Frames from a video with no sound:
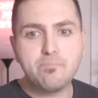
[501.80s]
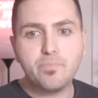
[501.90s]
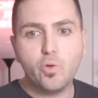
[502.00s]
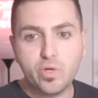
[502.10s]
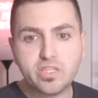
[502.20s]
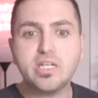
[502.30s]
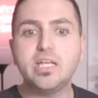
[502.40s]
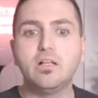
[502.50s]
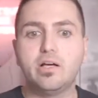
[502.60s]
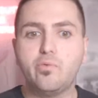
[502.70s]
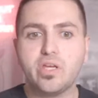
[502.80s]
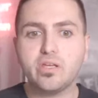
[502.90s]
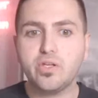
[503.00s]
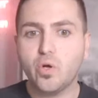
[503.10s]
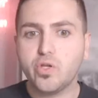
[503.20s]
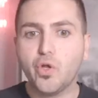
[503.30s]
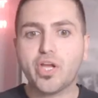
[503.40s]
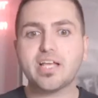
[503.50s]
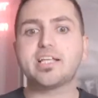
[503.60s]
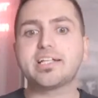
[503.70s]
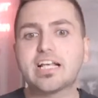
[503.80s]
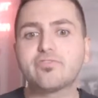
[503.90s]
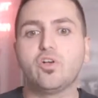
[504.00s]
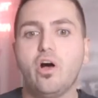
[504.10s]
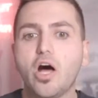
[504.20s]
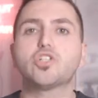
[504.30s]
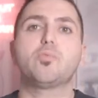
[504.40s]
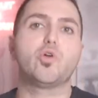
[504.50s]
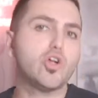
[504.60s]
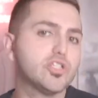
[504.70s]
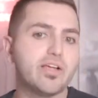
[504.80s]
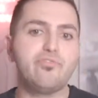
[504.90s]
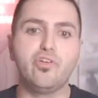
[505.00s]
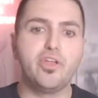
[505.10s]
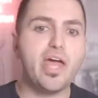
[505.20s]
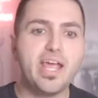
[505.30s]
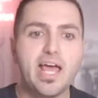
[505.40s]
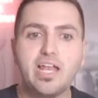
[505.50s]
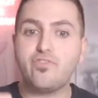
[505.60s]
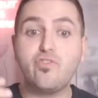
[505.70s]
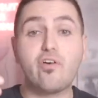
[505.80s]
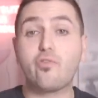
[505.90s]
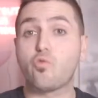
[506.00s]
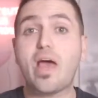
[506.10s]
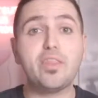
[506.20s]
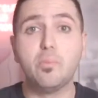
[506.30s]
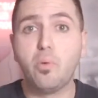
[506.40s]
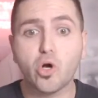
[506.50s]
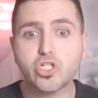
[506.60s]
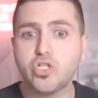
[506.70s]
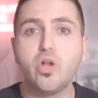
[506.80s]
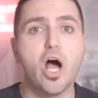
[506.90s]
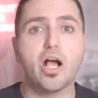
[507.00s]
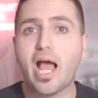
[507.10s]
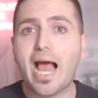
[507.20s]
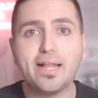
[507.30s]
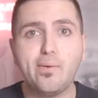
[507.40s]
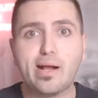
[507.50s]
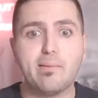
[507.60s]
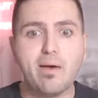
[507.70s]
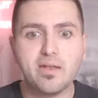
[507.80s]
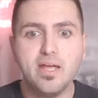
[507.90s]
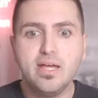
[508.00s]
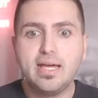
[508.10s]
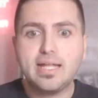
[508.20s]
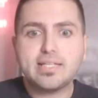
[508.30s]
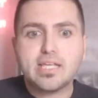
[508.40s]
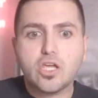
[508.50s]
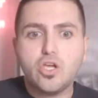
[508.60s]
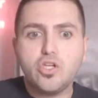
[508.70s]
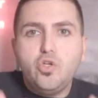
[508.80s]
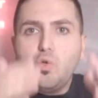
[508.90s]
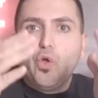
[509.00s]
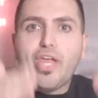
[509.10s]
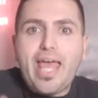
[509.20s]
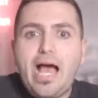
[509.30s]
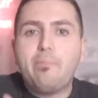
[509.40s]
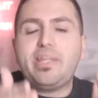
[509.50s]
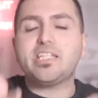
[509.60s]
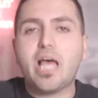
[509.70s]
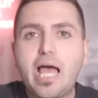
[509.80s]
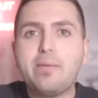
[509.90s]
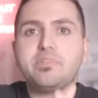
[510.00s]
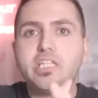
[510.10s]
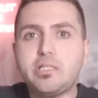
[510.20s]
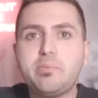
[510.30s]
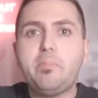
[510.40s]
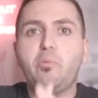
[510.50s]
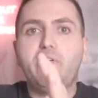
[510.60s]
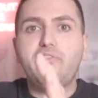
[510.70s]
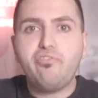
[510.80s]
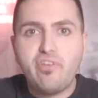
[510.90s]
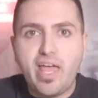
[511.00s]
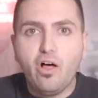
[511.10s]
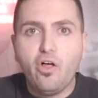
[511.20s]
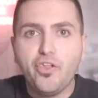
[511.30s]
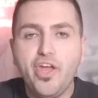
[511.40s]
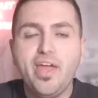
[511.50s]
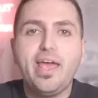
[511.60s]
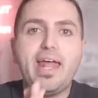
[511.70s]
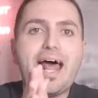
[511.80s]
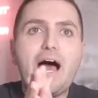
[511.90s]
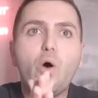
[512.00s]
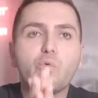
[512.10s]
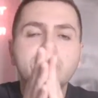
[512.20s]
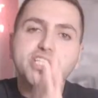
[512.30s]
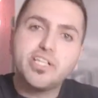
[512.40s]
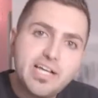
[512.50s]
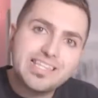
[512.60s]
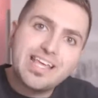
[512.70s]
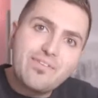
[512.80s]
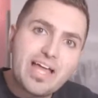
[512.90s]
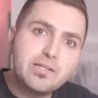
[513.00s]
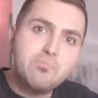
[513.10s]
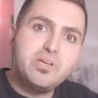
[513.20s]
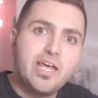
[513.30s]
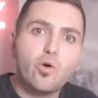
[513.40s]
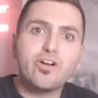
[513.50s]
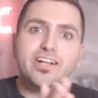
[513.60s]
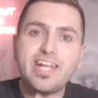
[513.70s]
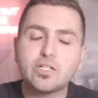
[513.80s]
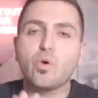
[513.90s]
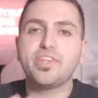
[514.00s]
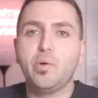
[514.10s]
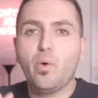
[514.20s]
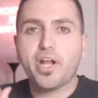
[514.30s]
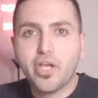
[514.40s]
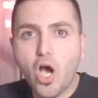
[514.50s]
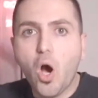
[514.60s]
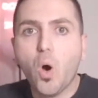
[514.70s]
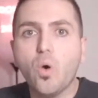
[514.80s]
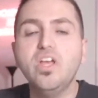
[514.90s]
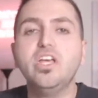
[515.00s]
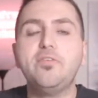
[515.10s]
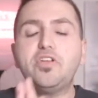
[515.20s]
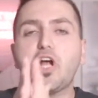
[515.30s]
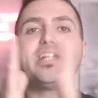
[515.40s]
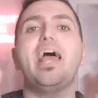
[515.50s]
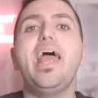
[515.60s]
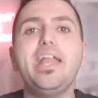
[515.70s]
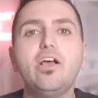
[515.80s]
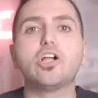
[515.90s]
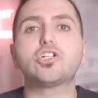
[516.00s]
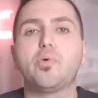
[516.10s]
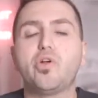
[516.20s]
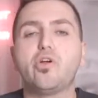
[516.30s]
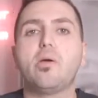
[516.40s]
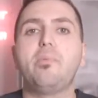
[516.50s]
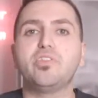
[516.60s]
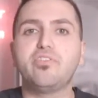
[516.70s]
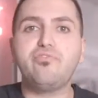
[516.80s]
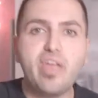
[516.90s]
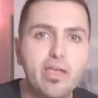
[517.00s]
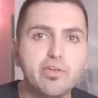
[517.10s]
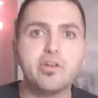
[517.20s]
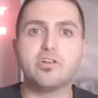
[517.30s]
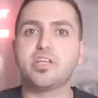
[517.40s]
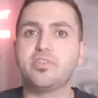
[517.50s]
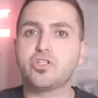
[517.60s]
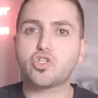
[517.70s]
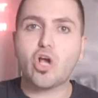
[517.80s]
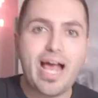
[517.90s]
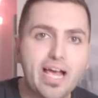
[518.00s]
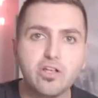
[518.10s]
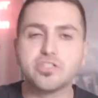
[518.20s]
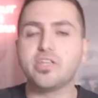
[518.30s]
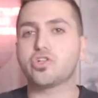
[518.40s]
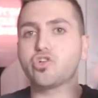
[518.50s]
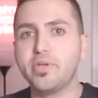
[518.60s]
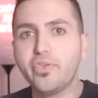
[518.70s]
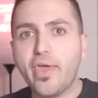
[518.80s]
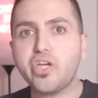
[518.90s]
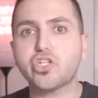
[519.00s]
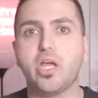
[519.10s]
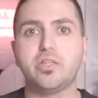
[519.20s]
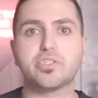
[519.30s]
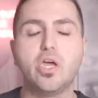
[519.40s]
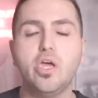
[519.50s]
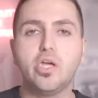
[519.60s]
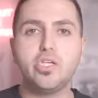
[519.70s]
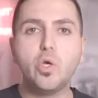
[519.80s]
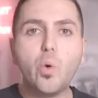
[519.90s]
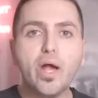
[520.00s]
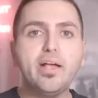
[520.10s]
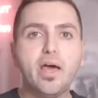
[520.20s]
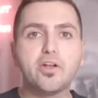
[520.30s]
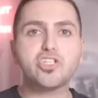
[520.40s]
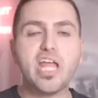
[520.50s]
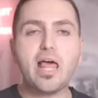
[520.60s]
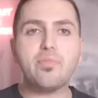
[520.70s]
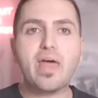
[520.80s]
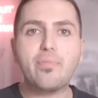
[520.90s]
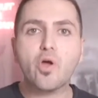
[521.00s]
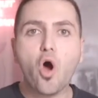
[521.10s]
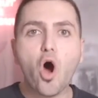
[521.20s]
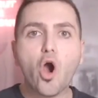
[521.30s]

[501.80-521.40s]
with Neil, and you look at successful entrepreneurs like Phil Knight. And if you've ever read the book Shoe Dog, I highly recommend. It's like, you look at how many times these people have failed and how resilient they've had to be in order to get to where they want to go. If you talk to any entrepreneur about the failures and the trials and the tribulations, you quickly understand that there's